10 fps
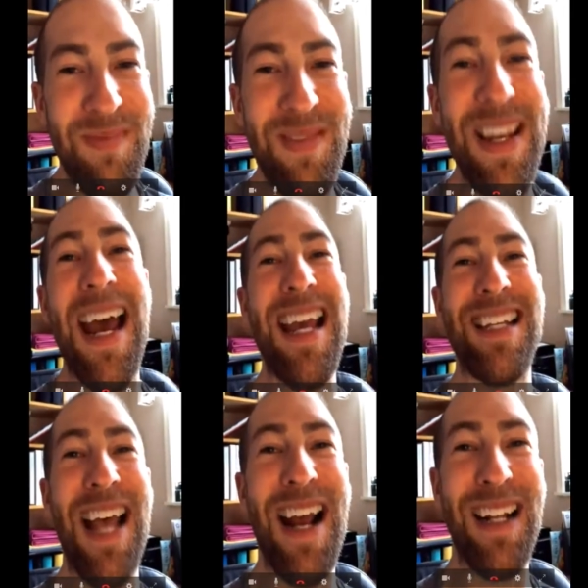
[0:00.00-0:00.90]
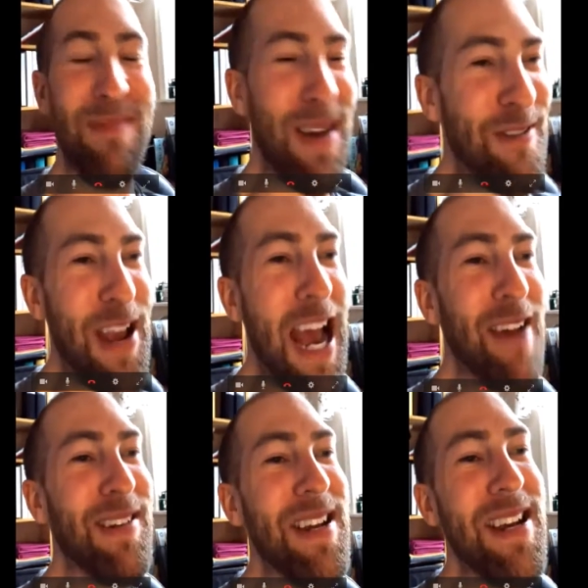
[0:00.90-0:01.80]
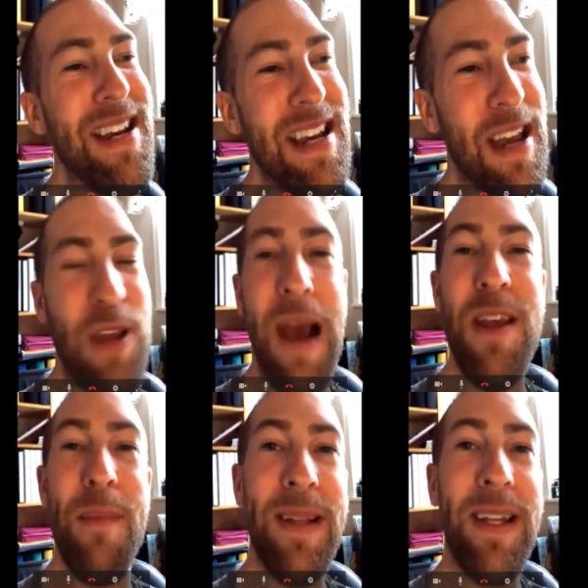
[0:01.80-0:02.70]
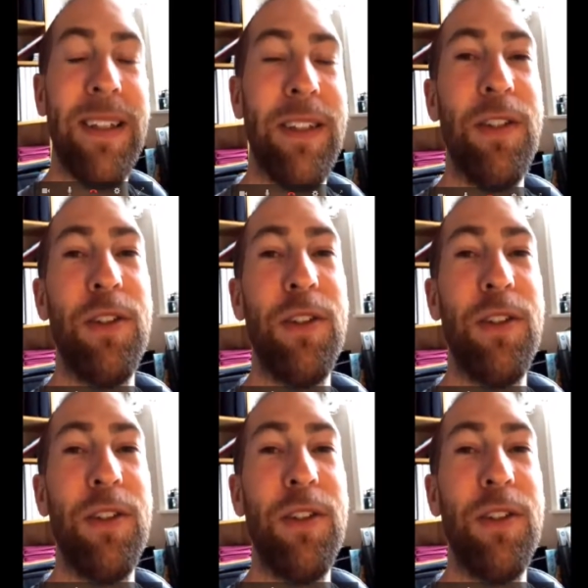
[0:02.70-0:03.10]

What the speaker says: Yeah, exactly. But if you have the ability